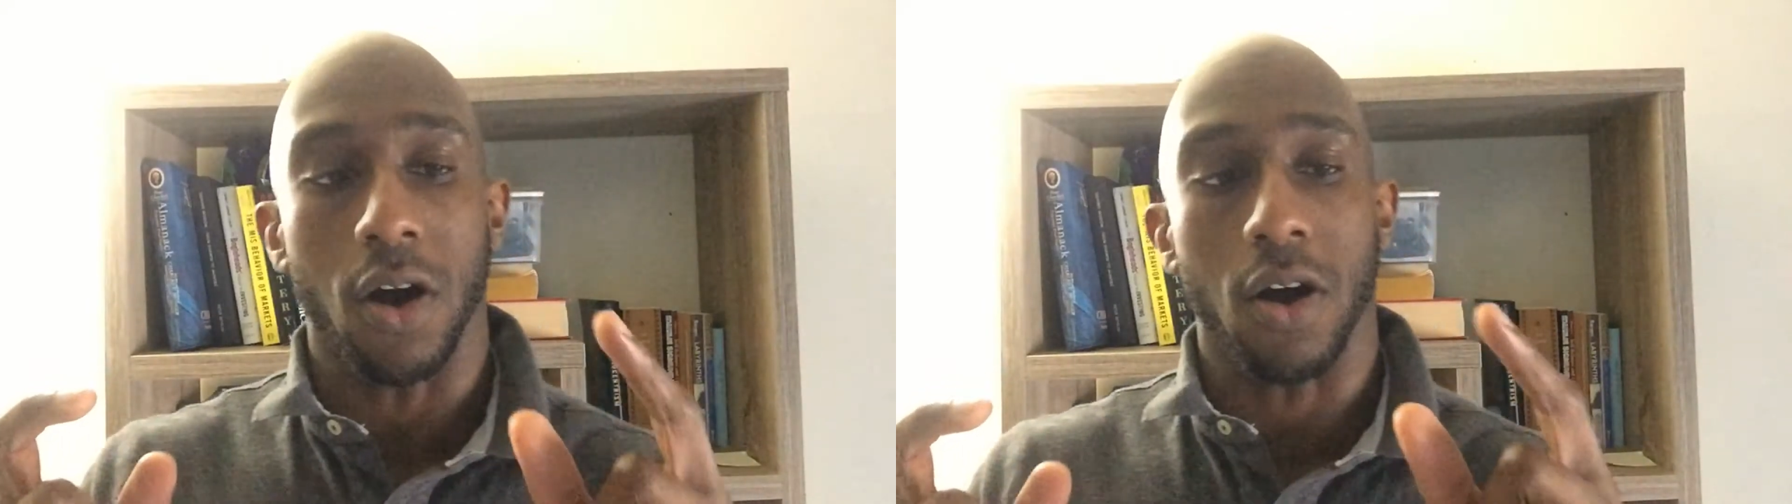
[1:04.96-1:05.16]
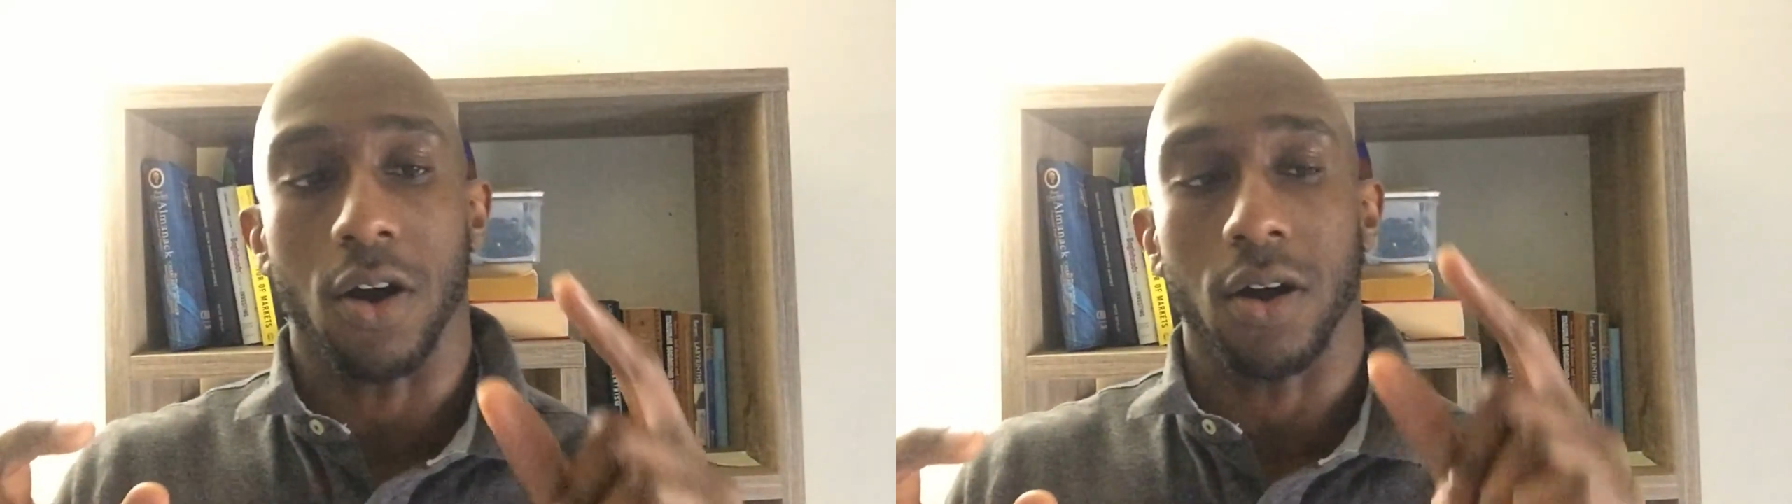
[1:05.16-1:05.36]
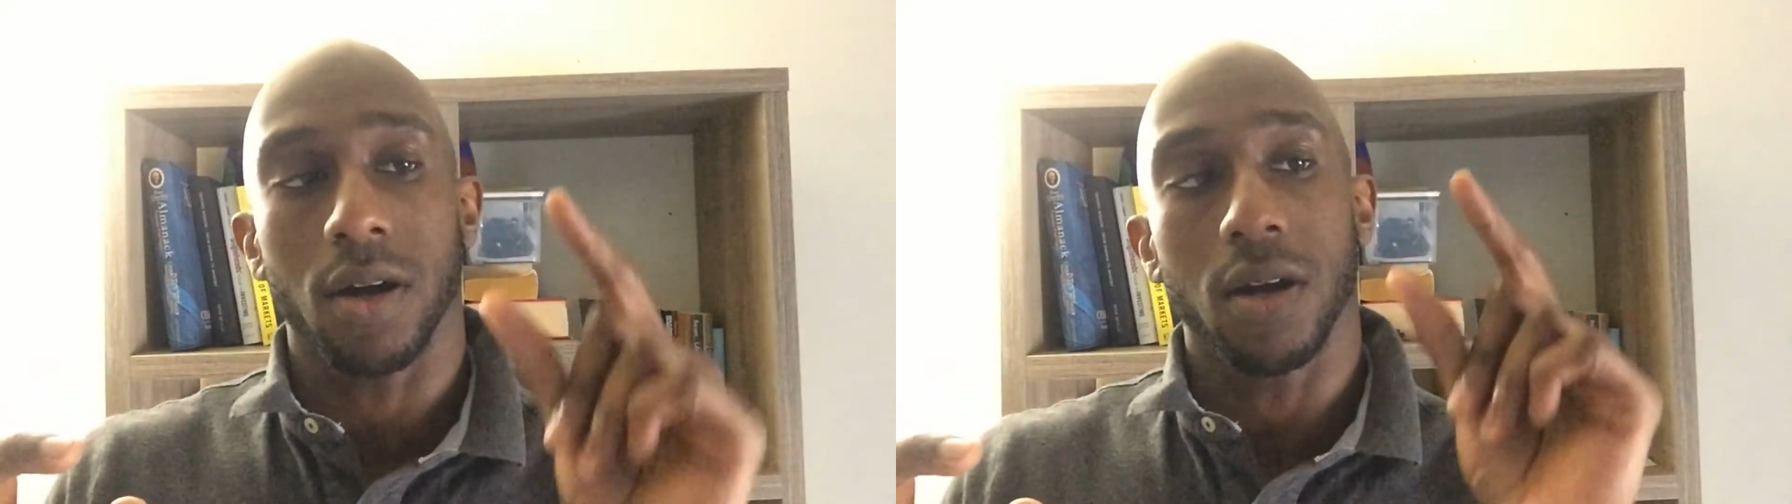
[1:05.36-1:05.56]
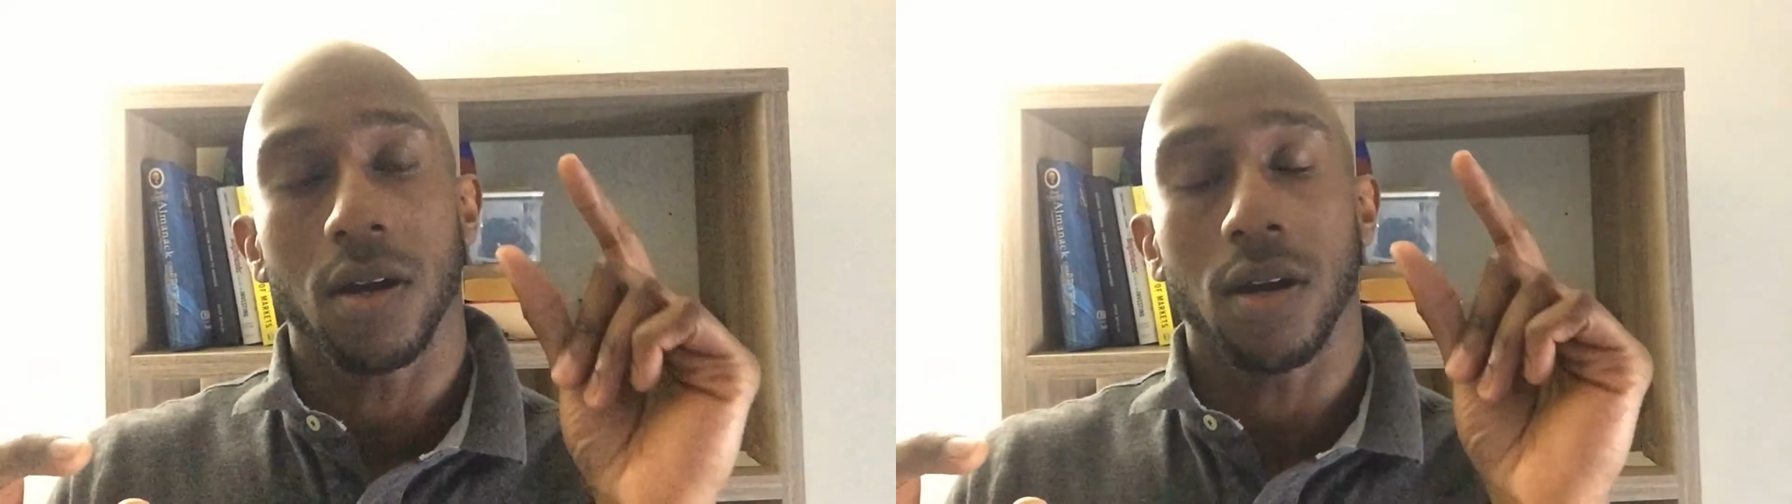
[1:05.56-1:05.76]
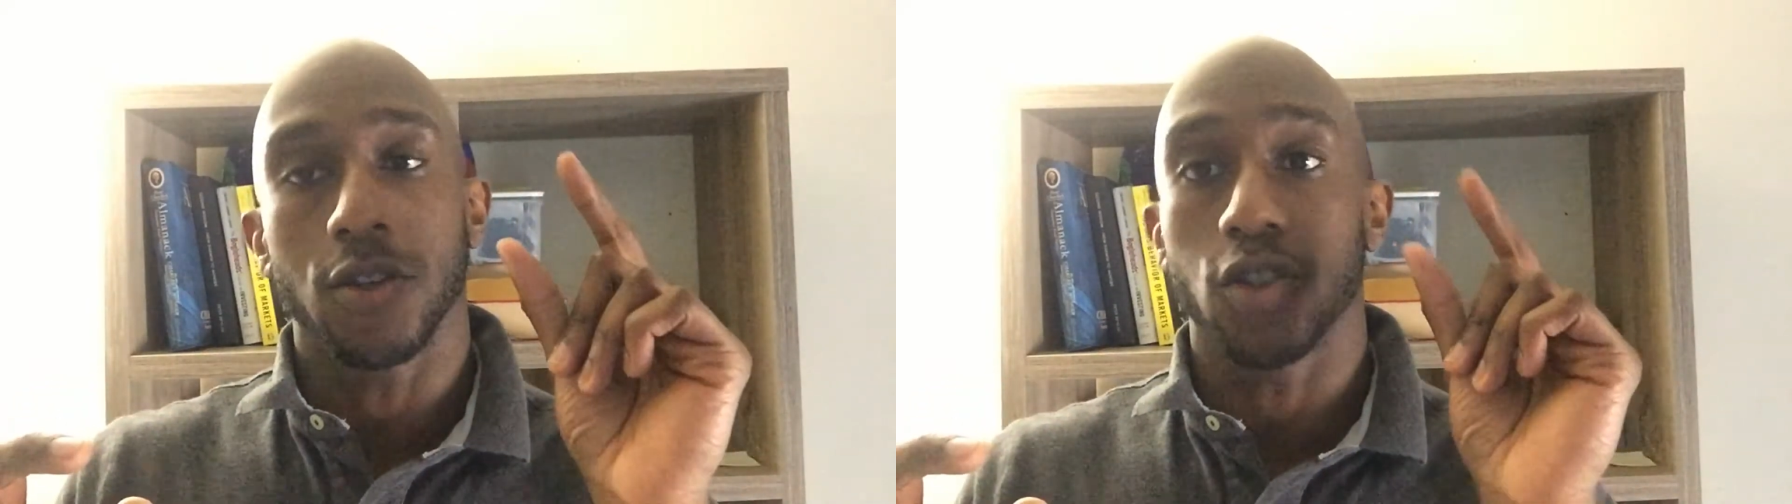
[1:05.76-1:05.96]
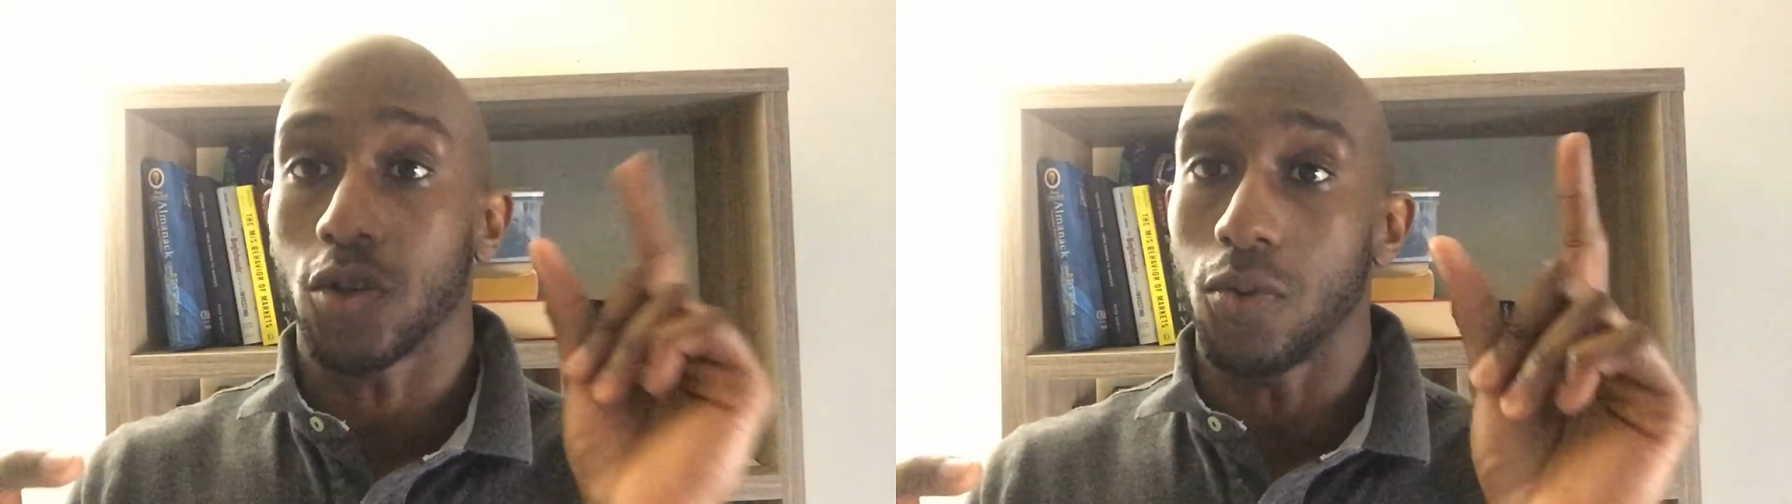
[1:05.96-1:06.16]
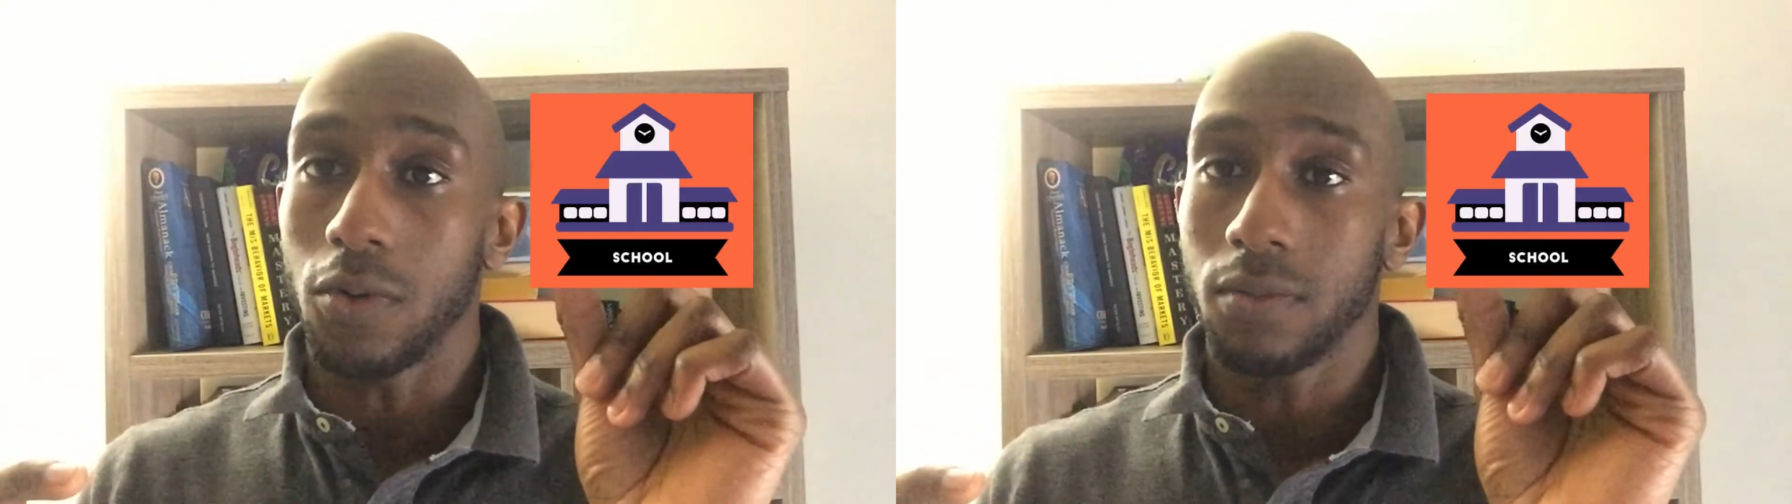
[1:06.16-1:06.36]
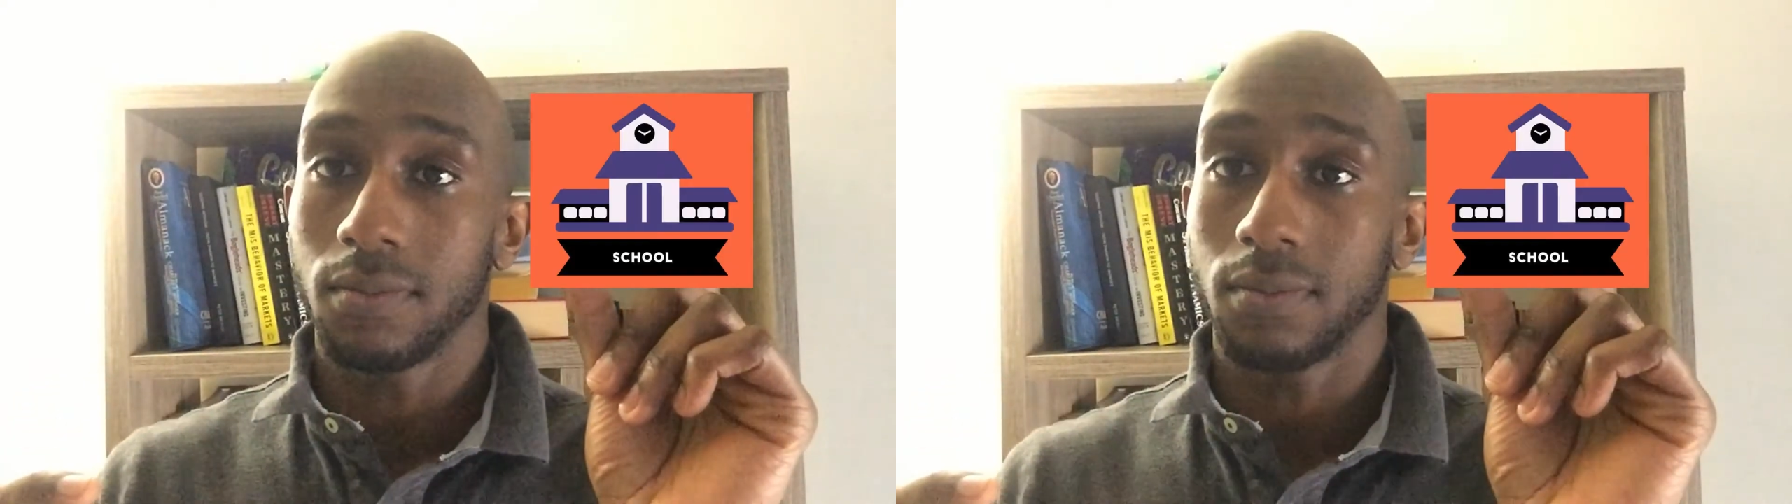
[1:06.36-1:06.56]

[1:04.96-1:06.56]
are school,